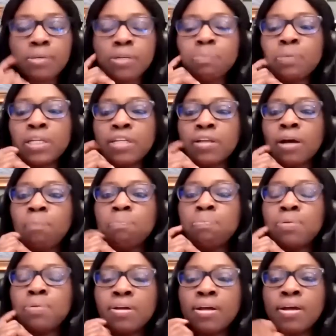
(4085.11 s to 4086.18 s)
I'm going to pin it up.
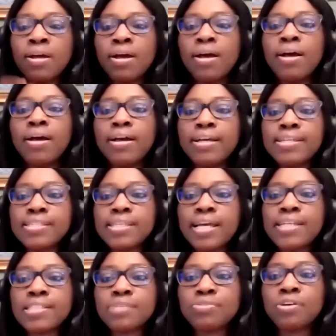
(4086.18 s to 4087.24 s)
It
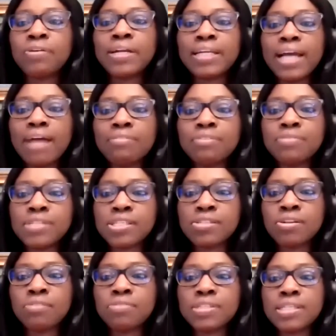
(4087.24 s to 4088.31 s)
says, if you already have a
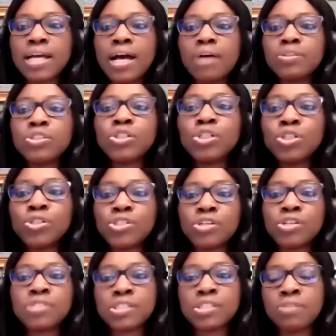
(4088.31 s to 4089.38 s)
visitor visa, how do you
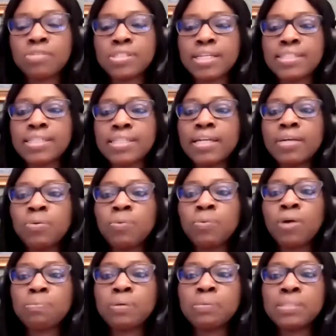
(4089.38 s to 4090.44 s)
use your visitor visa to get a
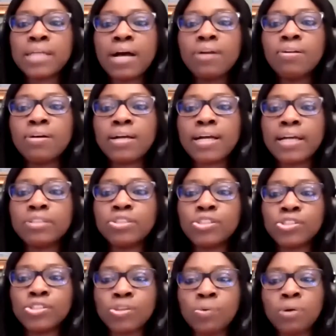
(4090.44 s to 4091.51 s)
work permit? How long can
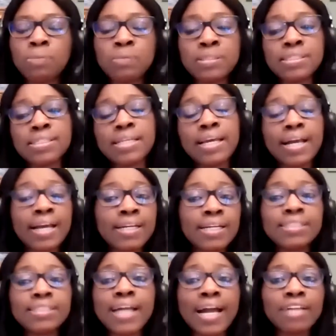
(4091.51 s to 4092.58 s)
you use your work permit to stay in
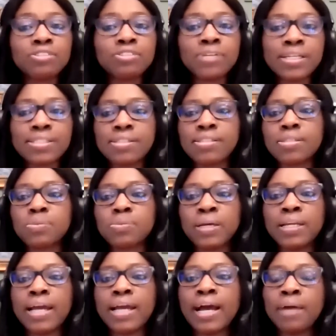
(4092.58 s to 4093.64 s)
Canada? I think I addressed this
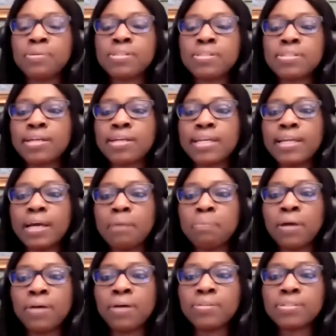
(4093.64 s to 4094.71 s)
when I was talking
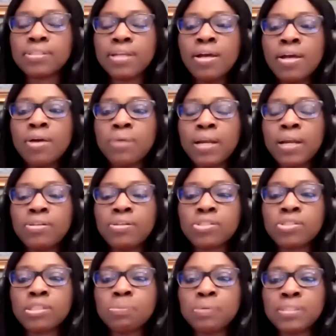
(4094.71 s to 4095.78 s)
about when I
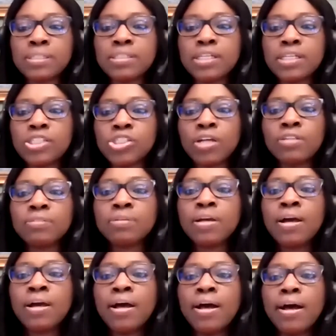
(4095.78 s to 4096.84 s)
was in the presentation.